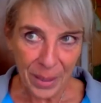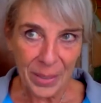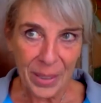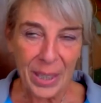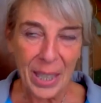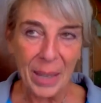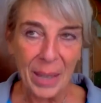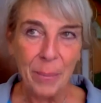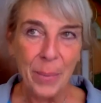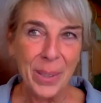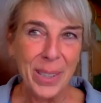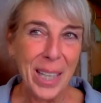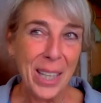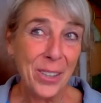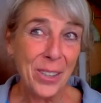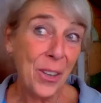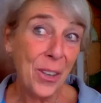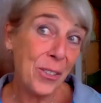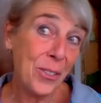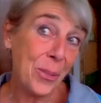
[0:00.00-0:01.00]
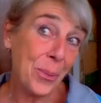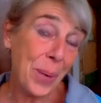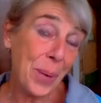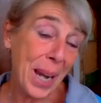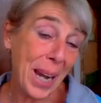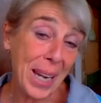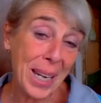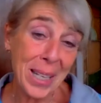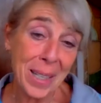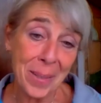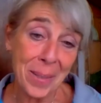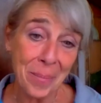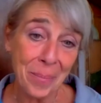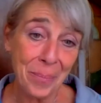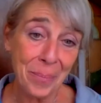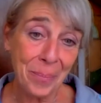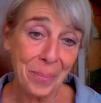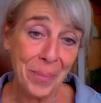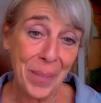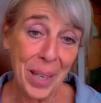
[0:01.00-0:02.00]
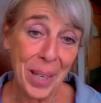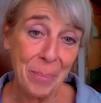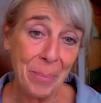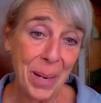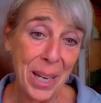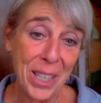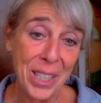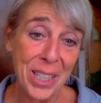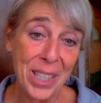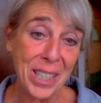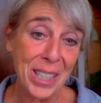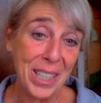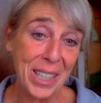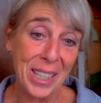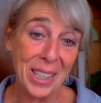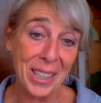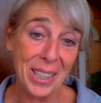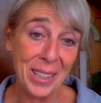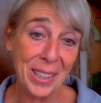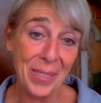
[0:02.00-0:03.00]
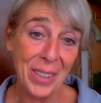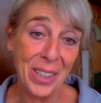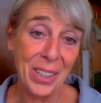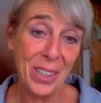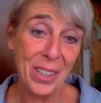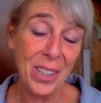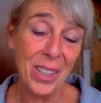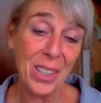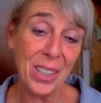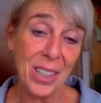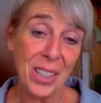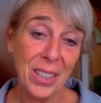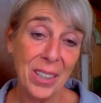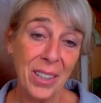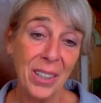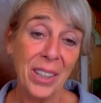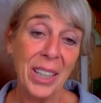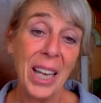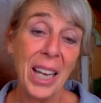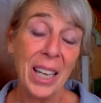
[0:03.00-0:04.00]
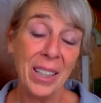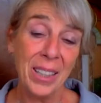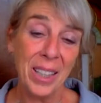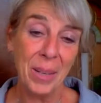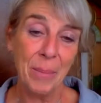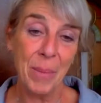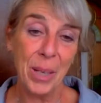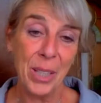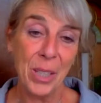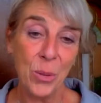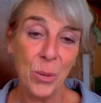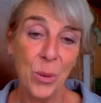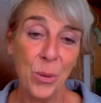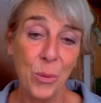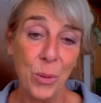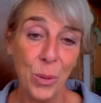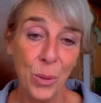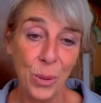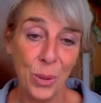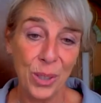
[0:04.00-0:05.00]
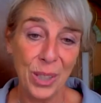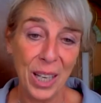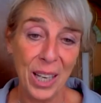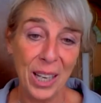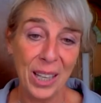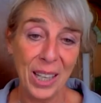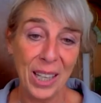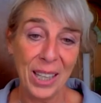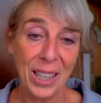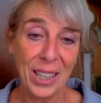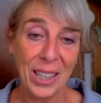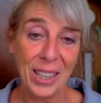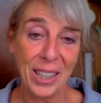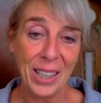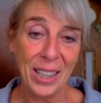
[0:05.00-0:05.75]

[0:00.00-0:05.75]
Yeah, but they're not rare in patients either. It's just, again, they're much overlooked, I think.